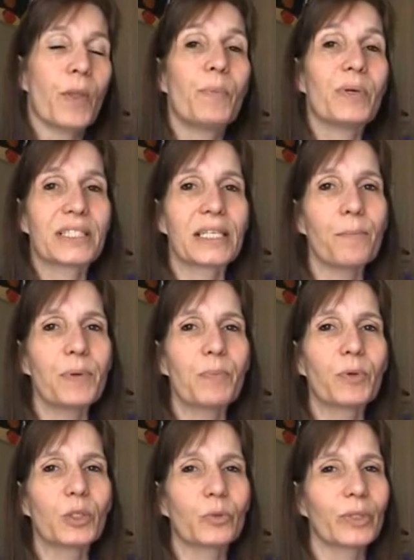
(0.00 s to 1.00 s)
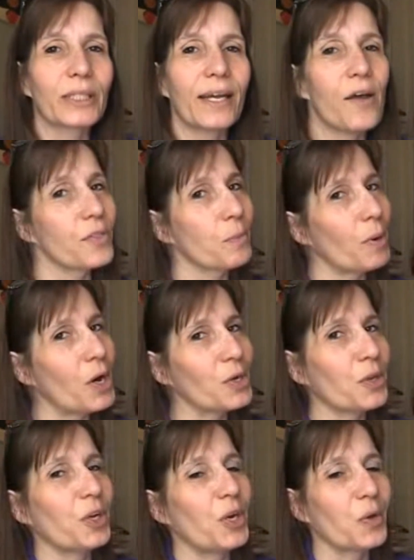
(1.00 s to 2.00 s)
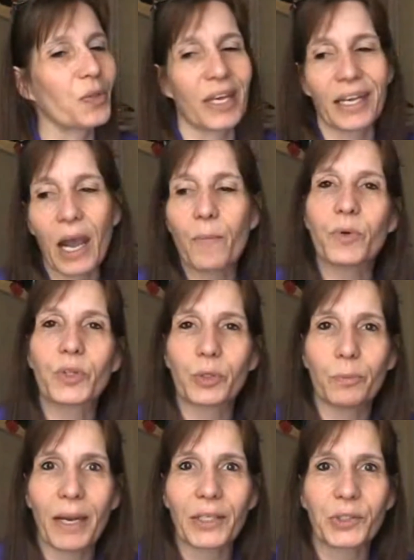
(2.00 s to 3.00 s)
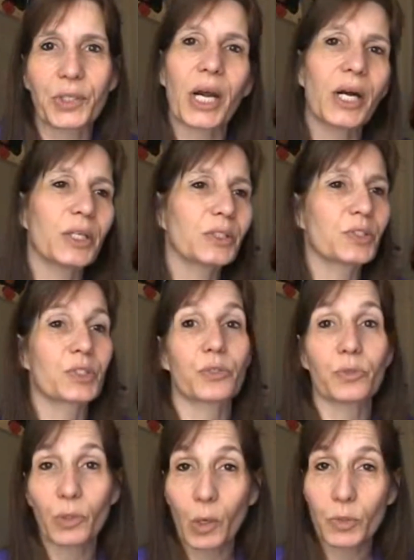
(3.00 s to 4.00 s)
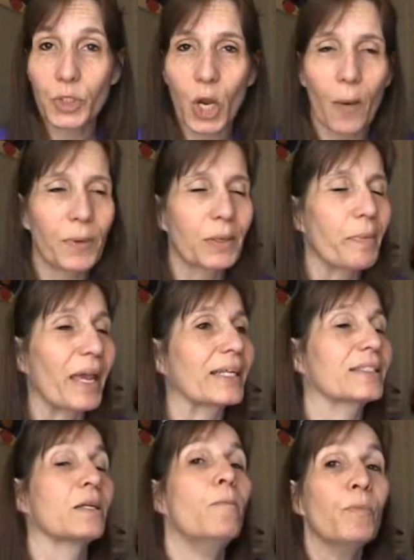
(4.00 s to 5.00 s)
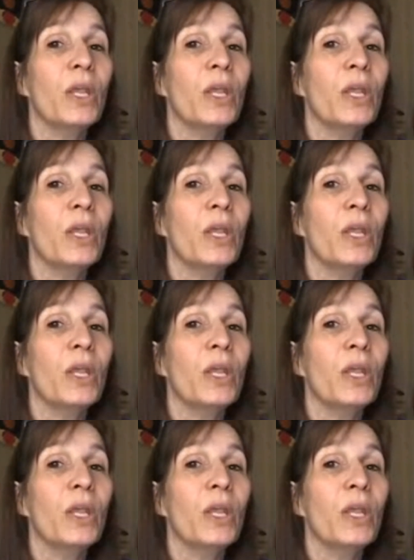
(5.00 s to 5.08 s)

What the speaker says: But some people are really on the ball, you know, they come with their metal carts or their own shopping bags.